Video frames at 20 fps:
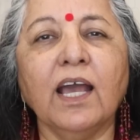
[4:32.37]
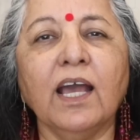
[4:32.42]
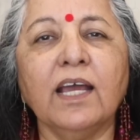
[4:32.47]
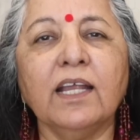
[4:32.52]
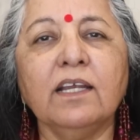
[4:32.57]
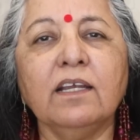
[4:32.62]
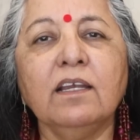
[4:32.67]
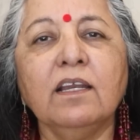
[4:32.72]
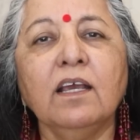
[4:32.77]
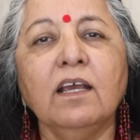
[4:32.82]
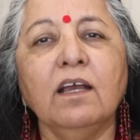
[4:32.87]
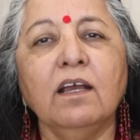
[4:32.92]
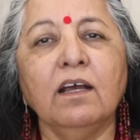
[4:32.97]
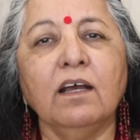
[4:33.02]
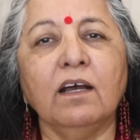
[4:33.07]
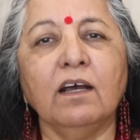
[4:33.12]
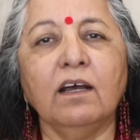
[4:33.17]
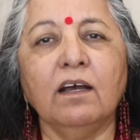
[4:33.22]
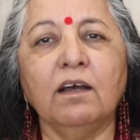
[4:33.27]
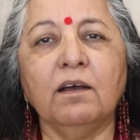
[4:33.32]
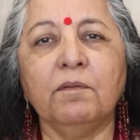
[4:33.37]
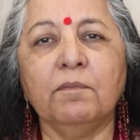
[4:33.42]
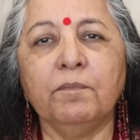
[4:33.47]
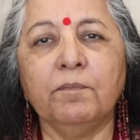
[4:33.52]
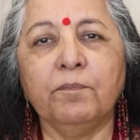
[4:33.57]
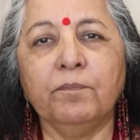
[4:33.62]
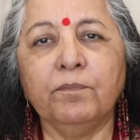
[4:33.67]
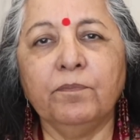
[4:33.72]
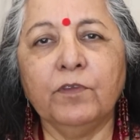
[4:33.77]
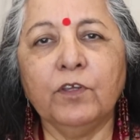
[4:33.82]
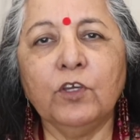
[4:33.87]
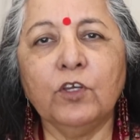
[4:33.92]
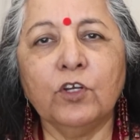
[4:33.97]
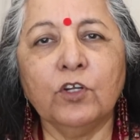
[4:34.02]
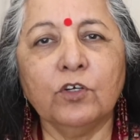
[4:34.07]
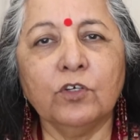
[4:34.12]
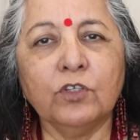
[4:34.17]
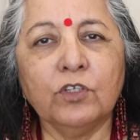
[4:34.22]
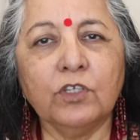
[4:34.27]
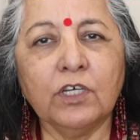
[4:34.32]
And,
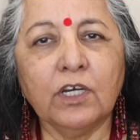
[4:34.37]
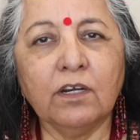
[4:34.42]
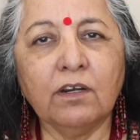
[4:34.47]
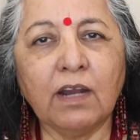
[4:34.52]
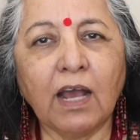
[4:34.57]
the